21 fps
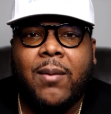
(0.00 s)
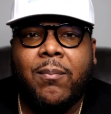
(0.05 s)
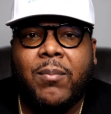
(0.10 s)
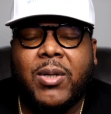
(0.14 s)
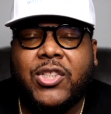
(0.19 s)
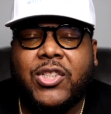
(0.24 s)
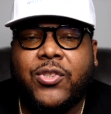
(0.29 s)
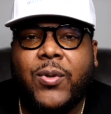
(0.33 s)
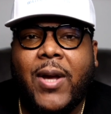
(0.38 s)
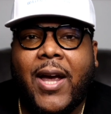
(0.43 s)

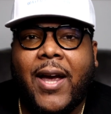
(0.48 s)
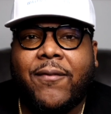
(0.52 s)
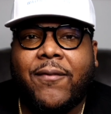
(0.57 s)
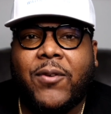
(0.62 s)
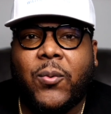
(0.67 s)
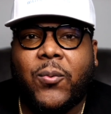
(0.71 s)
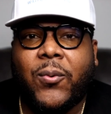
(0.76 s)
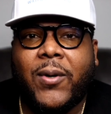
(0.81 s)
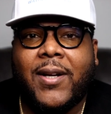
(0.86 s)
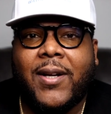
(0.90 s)
But you have
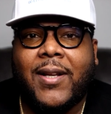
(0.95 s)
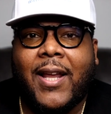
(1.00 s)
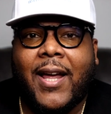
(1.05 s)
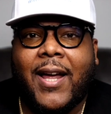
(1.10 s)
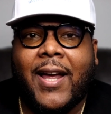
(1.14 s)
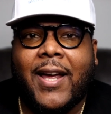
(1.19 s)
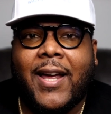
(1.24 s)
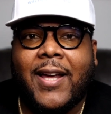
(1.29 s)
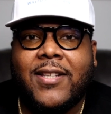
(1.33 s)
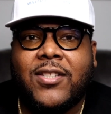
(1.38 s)
to
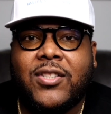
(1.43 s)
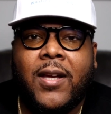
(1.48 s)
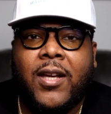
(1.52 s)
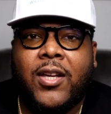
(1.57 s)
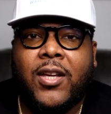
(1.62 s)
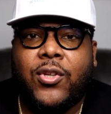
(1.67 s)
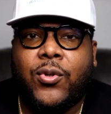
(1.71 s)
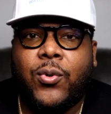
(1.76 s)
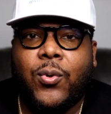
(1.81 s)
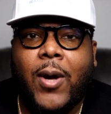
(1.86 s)
realize
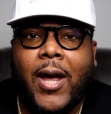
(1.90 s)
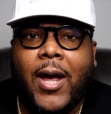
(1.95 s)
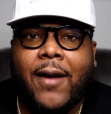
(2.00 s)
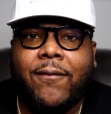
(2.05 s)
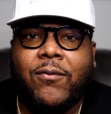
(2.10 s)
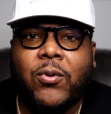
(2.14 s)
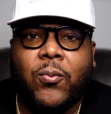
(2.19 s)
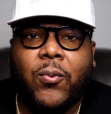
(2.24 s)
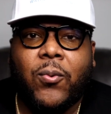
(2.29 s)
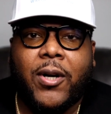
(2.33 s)
you
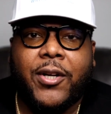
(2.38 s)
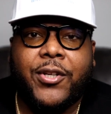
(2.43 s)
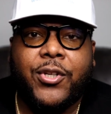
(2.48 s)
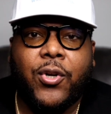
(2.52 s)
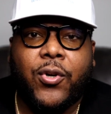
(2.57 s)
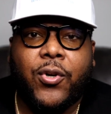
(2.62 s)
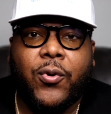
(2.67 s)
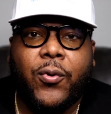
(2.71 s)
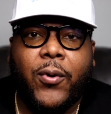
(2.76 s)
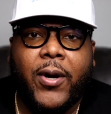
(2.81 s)
have to work
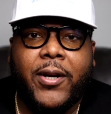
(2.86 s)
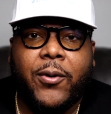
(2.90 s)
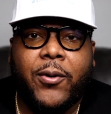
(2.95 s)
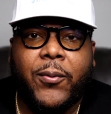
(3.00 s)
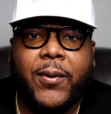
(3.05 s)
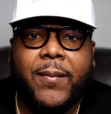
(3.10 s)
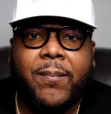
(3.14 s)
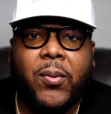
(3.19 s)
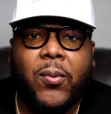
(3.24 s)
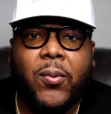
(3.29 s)
your credit
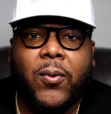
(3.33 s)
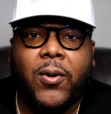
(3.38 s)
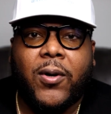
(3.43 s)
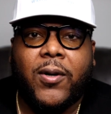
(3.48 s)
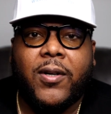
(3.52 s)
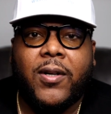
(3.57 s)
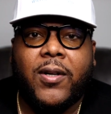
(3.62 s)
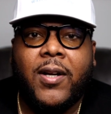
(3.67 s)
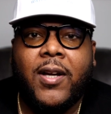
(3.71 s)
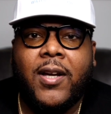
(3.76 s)

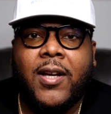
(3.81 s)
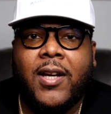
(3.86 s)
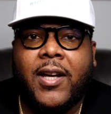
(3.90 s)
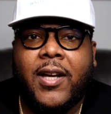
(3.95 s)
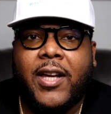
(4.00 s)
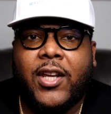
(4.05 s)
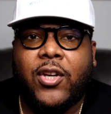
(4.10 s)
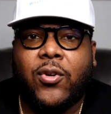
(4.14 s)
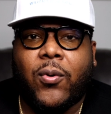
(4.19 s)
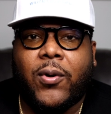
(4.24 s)
report
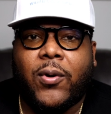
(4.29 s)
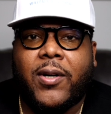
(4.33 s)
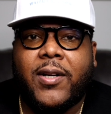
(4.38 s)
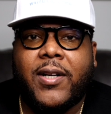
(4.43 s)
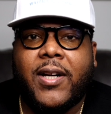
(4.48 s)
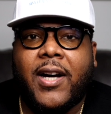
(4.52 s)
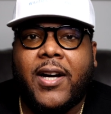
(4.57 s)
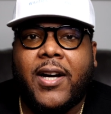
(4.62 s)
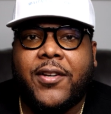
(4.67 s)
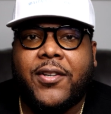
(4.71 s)
in order
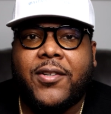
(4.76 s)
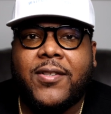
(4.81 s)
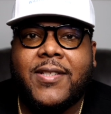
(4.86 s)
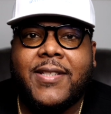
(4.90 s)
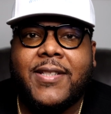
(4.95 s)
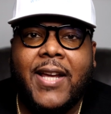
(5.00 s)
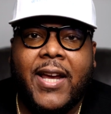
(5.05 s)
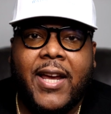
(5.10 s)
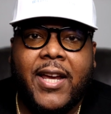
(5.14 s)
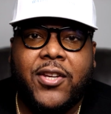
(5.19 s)
to
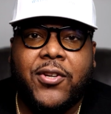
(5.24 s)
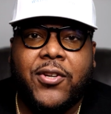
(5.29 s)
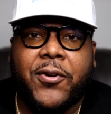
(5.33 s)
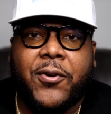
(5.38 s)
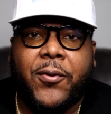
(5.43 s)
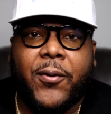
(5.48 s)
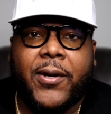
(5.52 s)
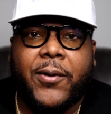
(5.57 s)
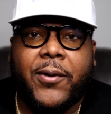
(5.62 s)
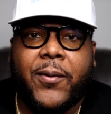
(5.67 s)
understand your
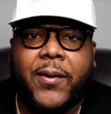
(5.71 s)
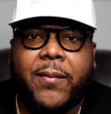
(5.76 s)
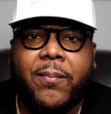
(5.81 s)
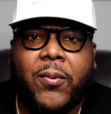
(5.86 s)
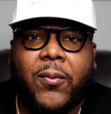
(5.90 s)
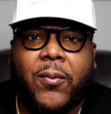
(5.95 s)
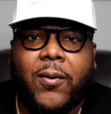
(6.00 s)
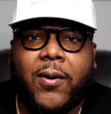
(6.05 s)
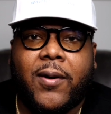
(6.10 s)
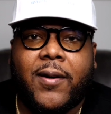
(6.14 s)
credit
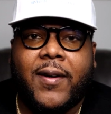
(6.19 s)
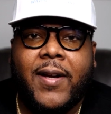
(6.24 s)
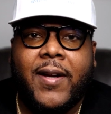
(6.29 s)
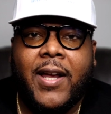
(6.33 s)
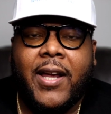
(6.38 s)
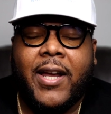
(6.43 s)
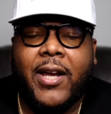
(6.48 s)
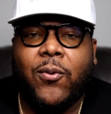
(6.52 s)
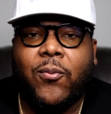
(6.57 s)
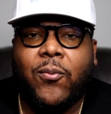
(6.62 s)
report.
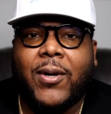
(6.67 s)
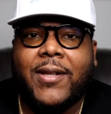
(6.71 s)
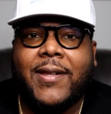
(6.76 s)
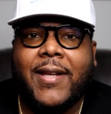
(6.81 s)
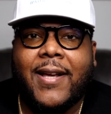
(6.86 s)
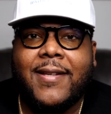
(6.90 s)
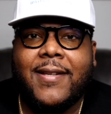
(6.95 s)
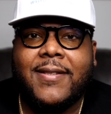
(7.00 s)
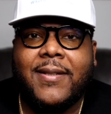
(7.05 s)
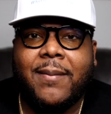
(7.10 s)
And what
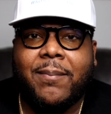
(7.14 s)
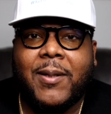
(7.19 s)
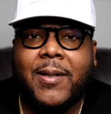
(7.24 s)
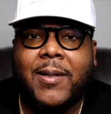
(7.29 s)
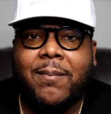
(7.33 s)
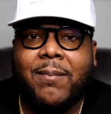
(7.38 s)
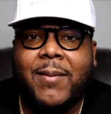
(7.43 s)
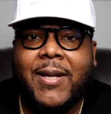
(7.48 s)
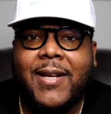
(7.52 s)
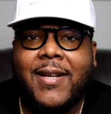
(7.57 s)
that
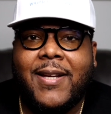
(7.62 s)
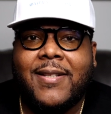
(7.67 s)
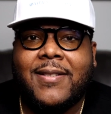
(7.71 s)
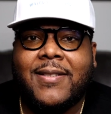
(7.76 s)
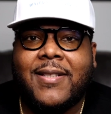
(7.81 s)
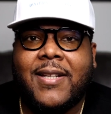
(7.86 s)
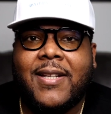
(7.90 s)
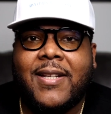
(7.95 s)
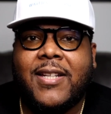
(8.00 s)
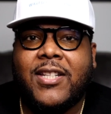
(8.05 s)
simply
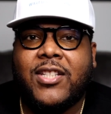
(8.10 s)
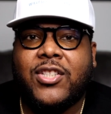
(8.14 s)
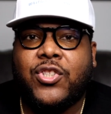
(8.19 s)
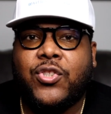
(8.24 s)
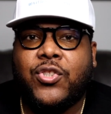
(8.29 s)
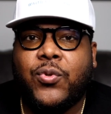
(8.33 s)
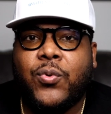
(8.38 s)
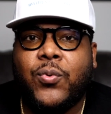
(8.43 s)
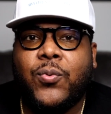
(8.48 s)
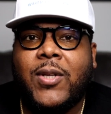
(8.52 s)
means
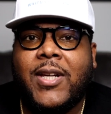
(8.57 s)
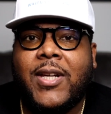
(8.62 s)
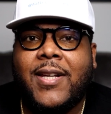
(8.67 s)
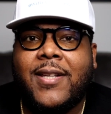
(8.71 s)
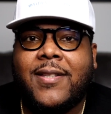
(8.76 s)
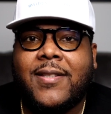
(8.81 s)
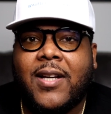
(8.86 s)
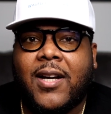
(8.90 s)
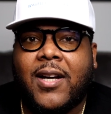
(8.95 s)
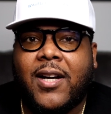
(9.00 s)
is you
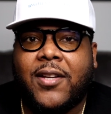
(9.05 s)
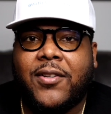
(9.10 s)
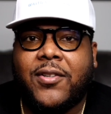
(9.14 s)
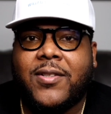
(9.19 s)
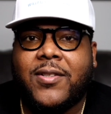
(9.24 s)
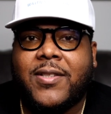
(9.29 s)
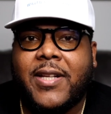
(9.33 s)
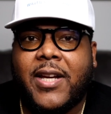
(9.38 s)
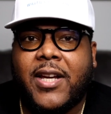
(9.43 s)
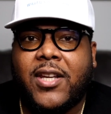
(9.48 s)
need to
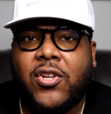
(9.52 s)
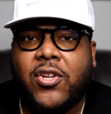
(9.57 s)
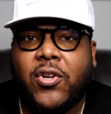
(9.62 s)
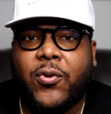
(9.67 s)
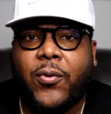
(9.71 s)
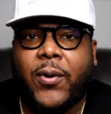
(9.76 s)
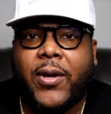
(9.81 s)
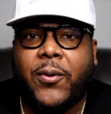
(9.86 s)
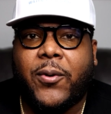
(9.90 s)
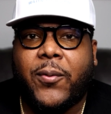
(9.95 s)
understand your
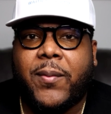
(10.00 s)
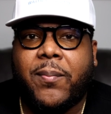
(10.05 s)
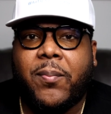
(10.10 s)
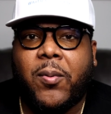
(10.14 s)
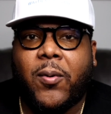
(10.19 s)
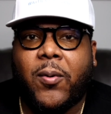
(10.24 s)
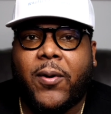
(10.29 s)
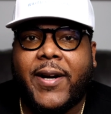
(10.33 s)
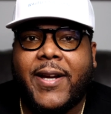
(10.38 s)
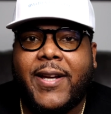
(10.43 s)
credit
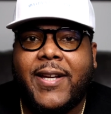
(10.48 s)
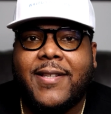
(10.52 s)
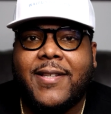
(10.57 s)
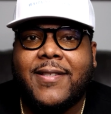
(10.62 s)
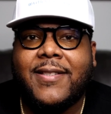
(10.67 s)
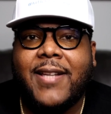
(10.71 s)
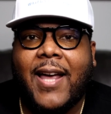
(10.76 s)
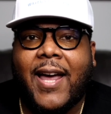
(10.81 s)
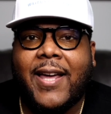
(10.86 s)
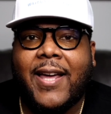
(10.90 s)
report
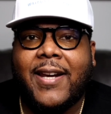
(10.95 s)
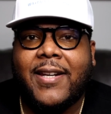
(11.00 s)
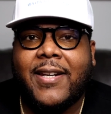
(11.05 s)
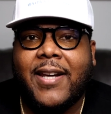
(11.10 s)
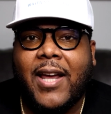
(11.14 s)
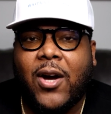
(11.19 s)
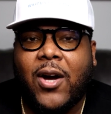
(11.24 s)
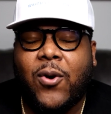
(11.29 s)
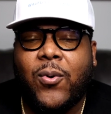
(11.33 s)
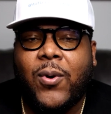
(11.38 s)
inside
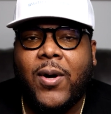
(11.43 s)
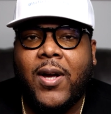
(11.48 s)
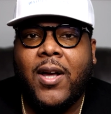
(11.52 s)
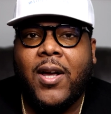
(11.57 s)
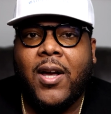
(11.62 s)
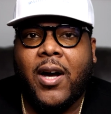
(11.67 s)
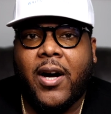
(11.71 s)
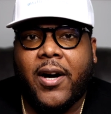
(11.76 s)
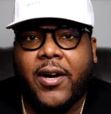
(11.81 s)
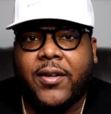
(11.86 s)
and out
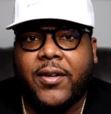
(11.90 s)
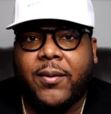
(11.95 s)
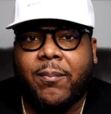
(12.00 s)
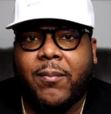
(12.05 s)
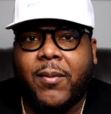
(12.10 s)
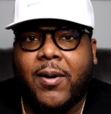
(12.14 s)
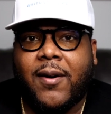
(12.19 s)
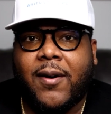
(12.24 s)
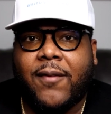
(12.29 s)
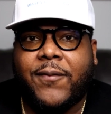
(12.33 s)
on a
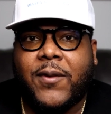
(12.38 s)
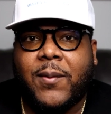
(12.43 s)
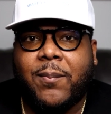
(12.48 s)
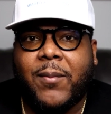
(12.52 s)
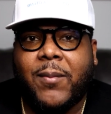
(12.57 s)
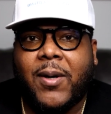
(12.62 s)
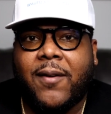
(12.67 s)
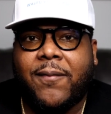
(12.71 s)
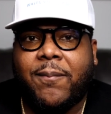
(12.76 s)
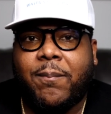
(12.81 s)
month to
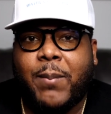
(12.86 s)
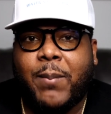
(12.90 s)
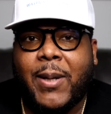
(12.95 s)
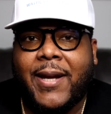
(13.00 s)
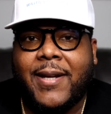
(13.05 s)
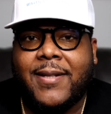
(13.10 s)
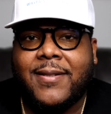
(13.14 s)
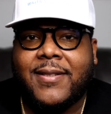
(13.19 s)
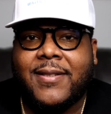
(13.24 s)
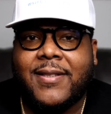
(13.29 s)
month
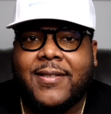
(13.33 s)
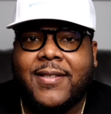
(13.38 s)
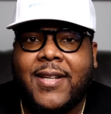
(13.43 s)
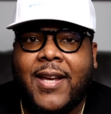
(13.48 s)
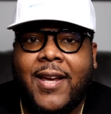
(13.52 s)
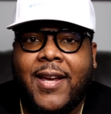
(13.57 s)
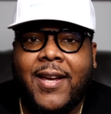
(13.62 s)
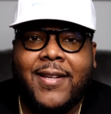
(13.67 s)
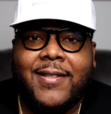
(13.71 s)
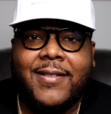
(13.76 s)
basis.
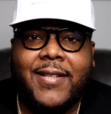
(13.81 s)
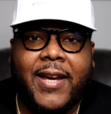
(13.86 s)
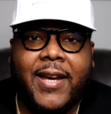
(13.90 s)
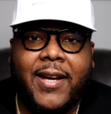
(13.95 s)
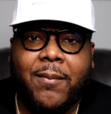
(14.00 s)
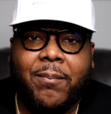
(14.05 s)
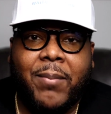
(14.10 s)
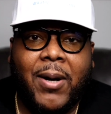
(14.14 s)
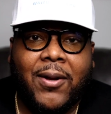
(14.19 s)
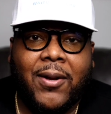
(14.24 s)

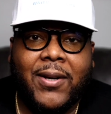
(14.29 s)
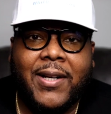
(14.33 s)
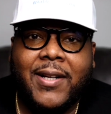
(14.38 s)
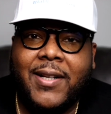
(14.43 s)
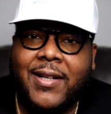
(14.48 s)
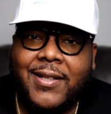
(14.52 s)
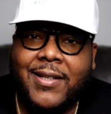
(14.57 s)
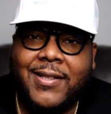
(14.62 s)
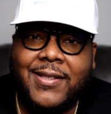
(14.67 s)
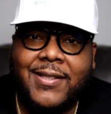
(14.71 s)
Take about a
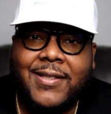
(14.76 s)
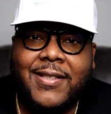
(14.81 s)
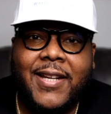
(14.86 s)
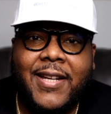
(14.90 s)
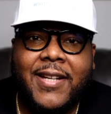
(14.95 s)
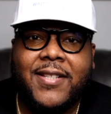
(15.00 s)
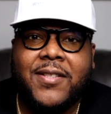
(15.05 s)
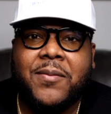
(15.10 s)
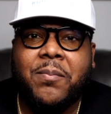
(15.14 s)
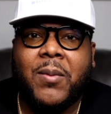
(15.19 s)
good
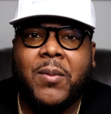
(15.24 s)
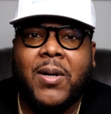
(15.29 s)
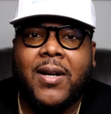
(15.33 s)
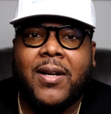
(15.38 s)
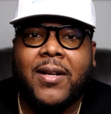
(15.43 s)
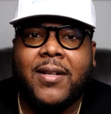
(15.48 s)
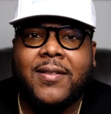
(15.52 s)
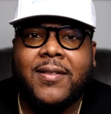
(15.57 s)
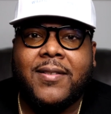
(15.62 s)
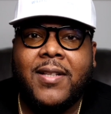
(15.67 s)
six
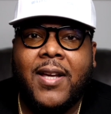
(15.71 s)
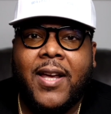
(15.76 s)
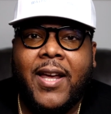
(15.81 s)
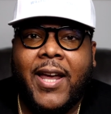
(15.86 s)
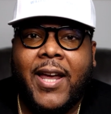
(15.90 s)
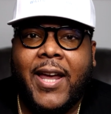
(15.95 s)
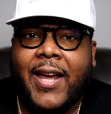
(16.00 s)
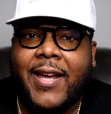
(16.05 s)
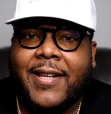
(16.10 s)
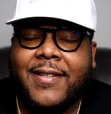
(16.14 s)
months
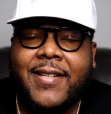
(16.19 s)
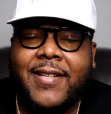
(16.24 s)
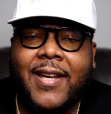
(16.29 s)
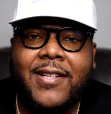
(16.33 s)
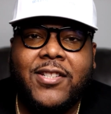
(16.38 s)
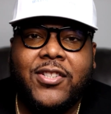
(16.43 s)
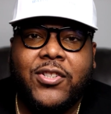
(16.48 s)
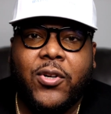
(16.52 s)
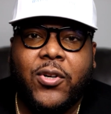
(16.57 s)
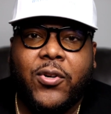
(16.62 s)
and
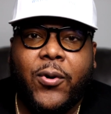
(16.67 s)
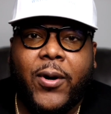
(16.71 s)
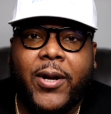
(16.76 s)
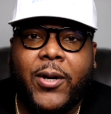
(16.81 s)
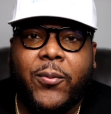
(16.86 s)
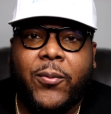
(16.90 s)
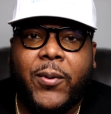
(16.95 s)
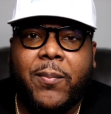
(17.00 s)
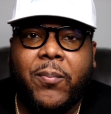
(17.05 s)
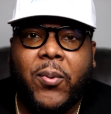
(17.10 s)
test your
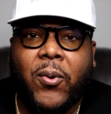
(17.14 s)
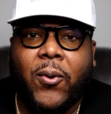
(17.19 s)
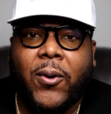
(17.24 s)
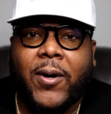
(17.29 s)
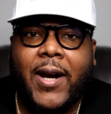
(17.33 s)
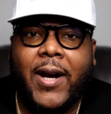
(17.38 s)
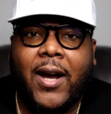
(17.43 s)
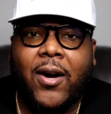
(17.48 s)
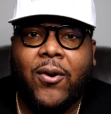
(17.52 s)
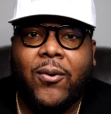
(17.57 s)
credit
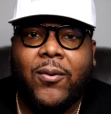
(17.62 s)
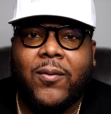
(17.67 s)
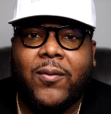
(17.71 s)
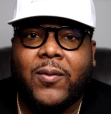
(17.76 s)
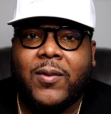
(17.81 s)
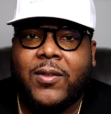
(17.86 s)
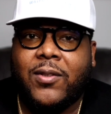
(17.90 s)
report out.